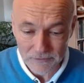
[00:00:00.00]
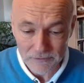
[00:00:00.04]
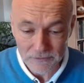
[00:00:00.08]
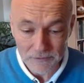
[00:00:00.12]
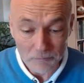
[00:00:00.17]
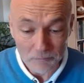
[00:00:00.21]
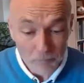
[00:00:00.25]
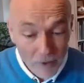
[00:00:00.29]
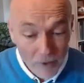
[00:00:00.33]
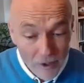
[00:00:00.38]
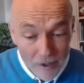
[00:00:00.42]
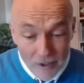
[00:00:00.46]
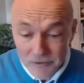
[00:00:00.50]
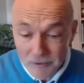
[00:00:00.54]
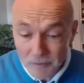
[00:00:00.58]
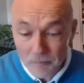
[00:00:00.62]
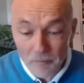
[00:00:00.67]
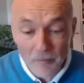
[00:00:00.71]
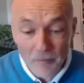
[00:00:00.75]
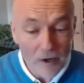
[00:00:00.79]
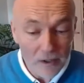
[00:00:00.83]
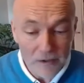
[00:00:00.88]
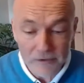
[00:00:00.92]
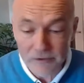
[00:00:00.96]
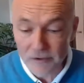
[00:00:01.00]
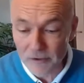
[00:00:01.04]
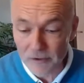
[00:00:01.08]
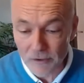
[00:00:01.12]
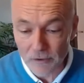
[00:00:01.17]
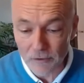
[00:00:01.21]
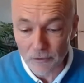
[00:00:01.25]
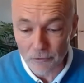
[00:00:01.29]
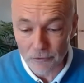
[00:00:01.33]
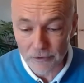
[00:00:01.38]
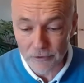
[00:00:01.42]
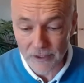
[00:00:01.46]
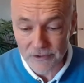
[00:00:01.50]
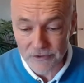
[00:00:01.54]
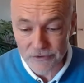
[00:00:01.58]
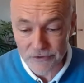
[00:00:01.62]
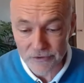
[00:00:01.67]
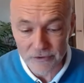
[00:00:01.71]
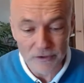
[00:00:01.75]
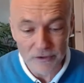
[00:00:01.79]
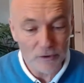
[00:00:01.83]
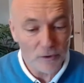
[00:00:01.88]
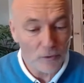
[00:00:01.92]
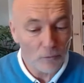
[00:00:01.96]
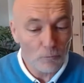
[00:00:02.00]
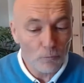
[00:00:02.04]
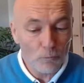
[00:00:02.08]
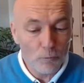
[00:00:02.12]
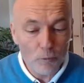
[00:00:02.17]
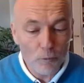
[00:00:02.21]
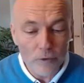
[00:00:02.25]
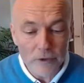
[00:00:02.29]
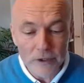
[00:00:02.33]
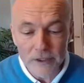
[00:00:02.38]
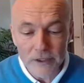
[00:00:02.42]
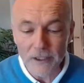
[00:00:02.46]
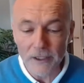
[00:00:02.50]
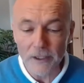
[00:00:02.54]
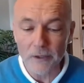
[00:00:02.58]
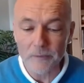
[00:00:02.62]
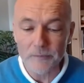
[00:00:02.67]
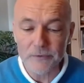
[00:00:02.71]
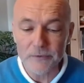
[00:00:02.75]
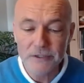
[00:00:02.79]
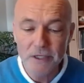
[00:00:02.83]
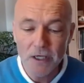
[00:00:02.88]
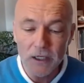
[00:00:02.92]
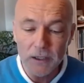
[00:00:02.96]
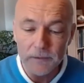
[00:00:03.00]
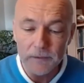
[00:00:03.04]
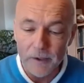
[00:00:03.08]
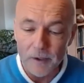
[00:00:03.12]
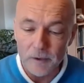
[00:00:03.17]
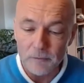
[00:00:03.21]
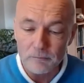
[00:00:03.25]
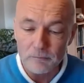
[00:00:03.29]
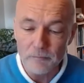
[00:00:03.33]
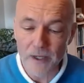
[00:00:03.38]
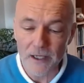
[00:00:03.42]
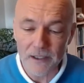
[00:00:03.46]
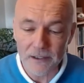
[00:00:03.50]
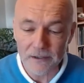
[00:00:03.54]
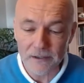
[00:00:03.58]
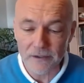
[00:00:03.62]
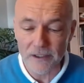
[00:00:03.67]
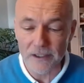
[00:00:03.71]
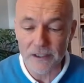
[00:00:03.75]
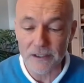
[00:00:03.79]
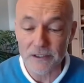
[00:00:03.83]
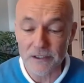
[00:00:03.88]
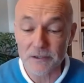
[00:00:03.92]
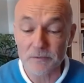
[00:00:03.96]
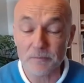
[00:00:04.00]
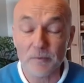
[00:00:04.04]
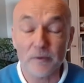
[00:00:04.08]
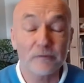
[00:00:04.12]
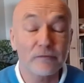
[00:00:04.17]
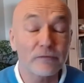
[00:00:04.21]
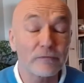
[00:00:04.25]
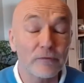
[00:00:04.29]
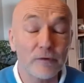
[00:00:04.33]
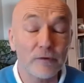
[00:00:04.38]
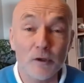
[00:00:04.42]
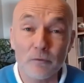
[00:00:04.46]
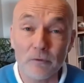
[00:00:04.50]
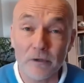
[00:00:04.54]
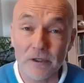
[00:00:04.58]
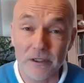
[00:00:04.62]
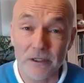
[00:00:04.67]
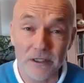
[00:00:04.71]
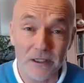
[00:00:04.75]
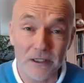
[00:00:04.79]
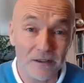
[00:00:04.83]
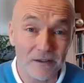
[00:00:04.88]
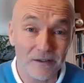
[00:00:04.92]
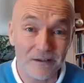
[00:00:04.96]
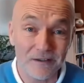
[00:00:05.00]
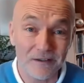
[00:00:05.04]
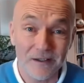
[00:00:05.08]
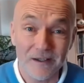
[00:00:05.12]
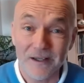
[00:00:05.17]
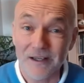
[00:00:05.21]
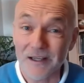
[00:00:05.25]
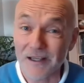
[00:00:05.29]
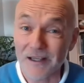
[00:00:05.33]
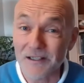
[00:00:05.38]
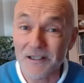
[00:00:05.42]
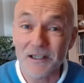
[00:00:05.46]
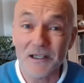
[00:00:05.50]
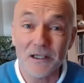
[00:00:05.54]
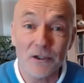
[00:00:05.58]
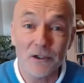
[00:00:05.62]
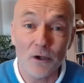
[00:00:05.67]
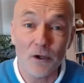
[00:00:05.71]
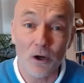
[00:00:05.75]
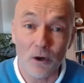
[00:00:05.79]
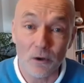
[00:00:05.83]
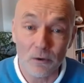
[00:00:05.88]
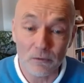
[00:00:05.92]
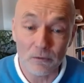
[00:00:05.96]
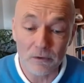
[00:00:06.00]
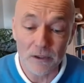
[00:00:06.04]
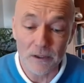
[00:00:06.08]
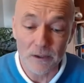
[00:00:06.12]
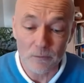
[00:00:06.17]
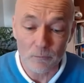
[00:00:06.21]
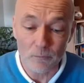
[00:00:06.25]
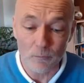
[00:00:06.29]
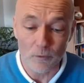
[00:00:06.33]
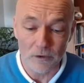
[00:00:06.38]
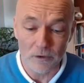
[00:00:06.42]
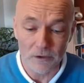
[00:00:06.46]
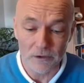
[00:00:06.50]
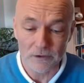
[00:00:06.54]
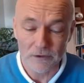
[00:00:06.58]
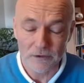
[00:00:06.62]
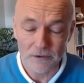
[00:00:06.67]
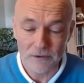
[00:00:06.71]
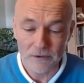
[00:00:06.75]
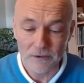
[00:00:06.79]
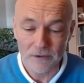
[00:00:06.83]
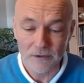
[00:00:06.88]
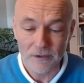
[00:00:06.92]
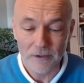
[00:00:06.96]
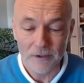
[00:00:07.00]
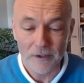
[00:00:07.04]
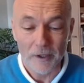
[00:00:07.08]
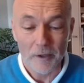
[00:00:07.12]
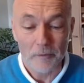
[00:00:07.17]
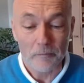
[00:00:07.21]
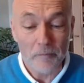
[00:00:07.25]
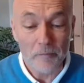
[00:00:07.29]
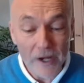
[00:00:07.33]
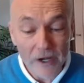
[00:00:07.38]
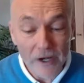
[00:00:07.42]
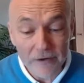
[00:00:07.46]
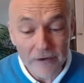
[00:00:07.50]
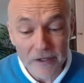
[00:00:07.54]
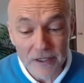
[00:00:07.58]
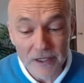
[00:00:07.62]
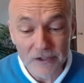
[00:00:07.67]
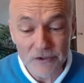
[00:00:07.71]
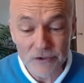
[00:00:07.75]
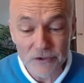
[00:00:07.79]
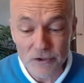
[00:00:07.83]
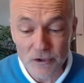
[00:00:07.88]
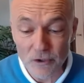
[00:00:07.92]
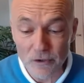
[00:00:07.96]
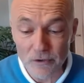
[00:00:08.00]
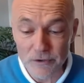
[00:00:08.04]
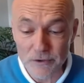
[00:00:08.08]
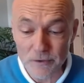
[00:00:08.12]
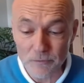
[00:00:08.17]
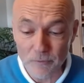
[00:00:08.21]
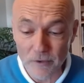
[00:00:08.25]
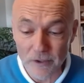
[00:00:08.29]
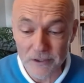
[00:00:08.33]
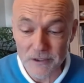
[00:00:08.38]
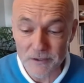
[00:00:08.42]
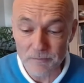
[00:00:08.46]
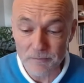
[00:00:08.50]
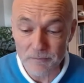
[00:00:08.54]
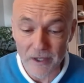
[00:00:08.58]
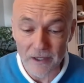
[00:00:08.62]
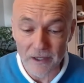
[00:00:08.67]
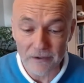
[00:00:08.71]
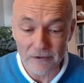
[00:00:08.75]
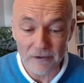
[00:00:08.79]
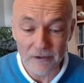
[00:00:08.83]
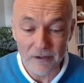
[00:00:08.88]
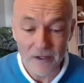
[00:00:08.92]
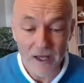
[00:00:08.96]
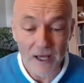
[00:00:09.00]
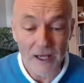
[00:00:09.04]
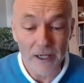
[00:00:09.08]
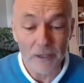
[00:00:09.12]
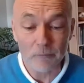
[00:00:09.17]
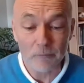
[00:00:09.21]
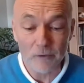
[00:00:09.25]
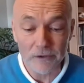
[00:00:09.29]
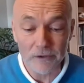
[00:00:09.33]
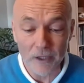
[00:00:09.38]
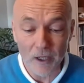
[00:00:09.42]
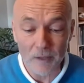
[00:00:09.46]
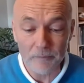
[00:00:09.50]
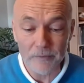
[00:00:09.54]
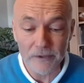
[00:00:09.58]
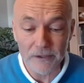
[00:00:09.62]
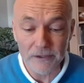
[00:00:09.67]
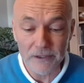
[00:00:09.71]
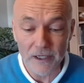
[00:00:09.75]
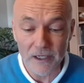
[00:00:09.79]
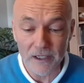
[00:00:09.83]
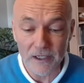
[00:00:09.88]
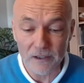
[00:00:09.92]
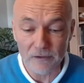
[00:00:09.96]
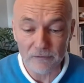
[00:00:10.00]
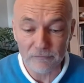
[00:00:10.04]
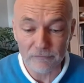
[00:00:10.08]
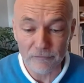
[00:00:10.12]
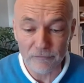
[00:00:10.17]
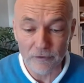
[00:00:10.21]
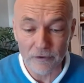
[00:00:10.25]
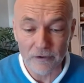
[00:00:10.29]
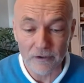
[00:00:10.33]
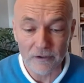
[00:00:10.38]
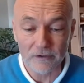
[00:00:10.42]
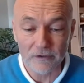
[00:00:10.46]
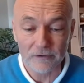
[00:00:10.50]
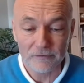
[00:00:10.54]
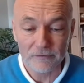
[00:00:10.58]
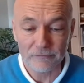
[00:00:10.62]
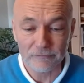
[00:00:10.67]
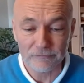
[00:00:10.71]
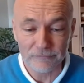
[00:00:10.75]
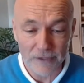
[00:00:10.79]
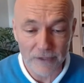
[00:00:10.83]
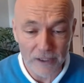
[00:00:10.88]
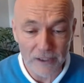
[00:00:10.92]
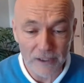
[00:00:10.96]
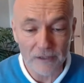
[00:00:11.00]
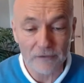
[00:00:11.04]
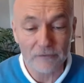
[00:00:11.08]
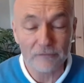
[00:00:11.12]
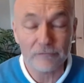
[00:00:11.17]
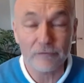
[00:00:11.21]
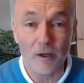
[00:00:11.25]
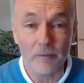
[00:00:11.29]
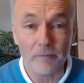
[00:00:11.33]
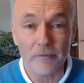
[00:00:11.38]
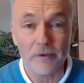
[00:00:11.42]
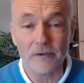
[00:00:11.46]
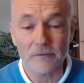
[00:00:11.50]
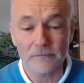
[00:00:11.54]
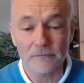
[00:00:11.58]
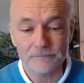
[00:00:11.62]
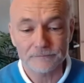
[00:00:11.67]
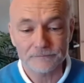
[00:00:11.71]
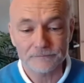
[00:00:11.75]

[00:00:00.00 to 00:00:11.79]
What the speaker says: Martha, Martha, the Lord answered, you're worried and upset about many things, but few are needed, indeed only one. Mary has chosen what is better, and it will not be taken from her.